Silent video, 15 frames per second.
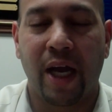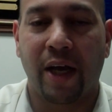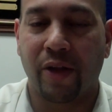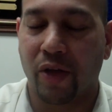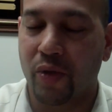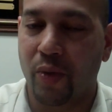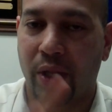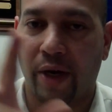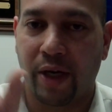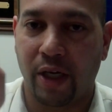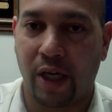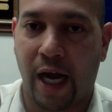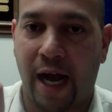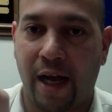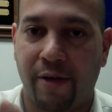Those were very
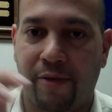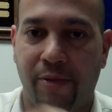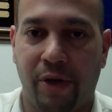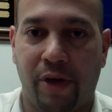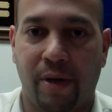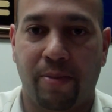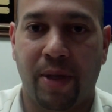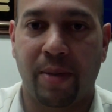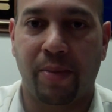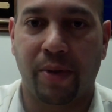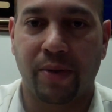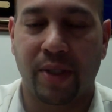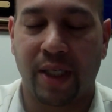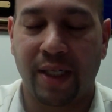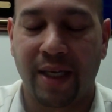God-fearing
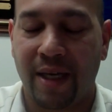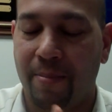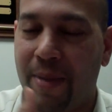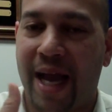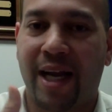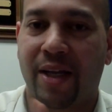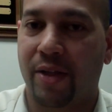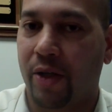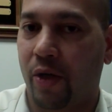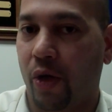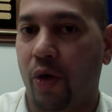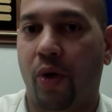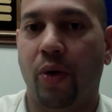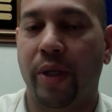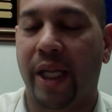people. See, back in the
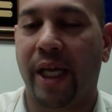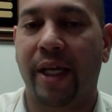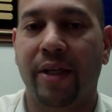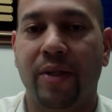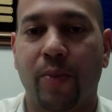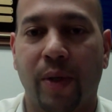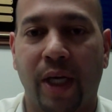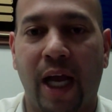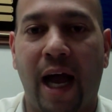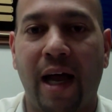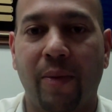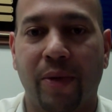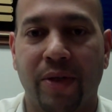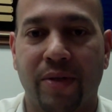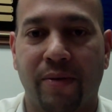good old days when
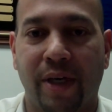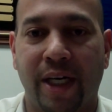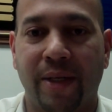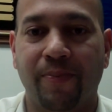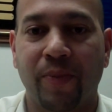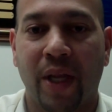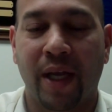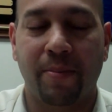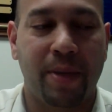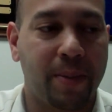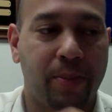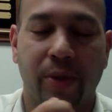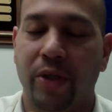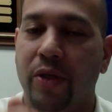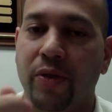God was around and
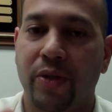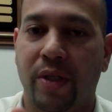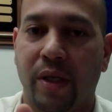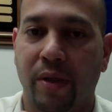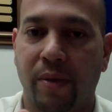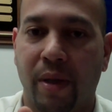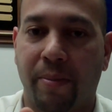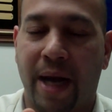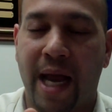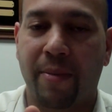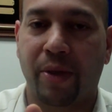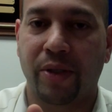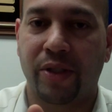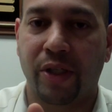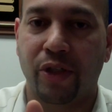people used the
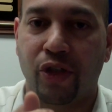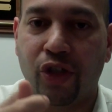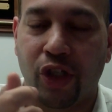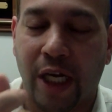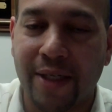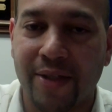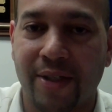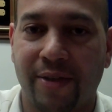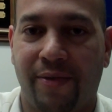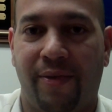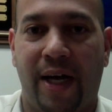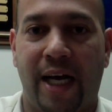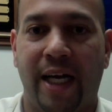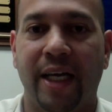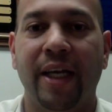Bible to
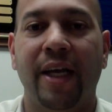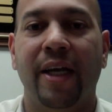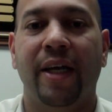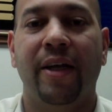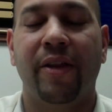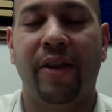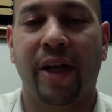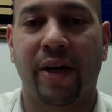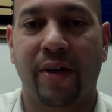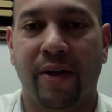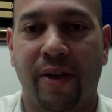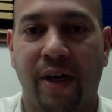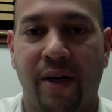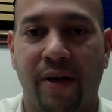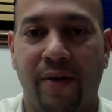justify their
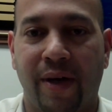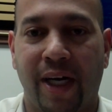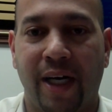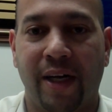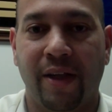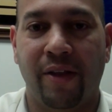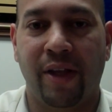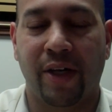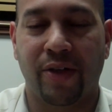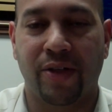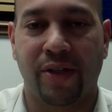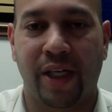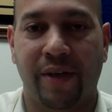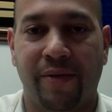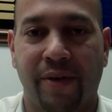
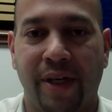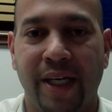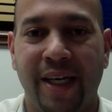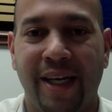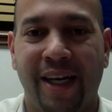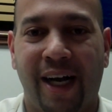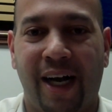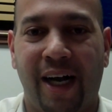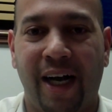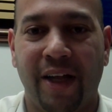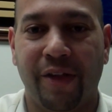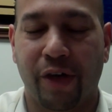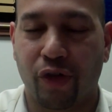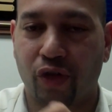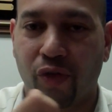slavery
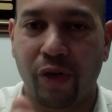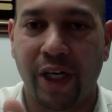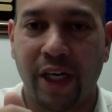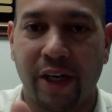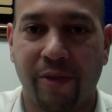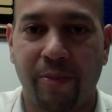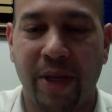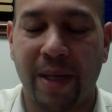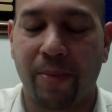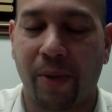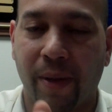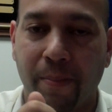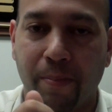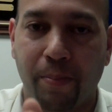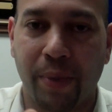and their treating of
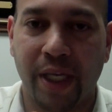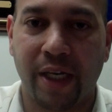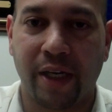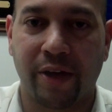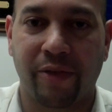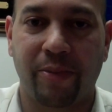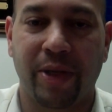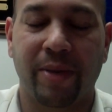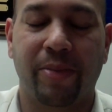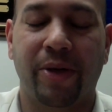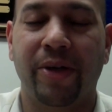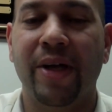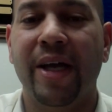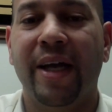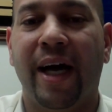people and beating of
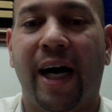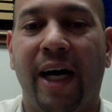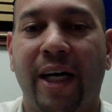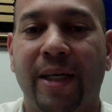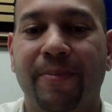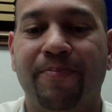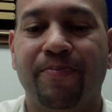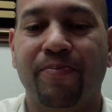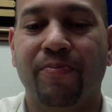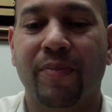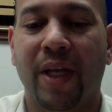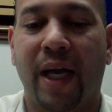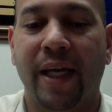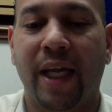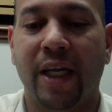people.
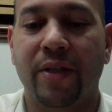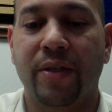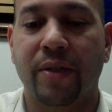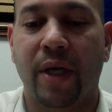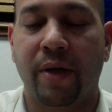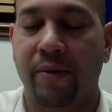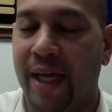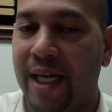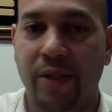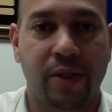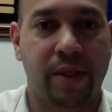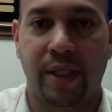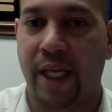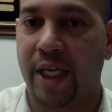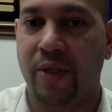I guess that's
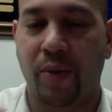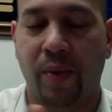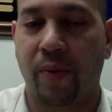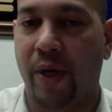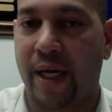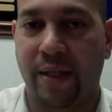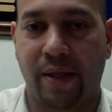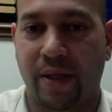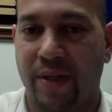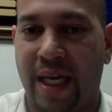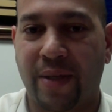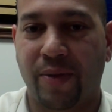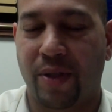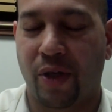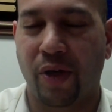the days we want, because
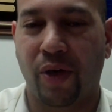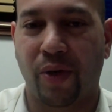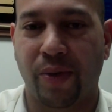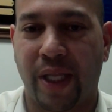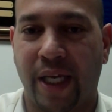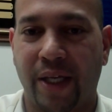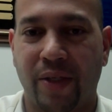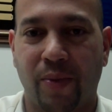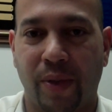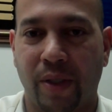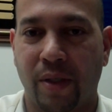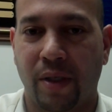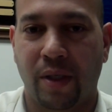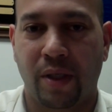that's the good old days when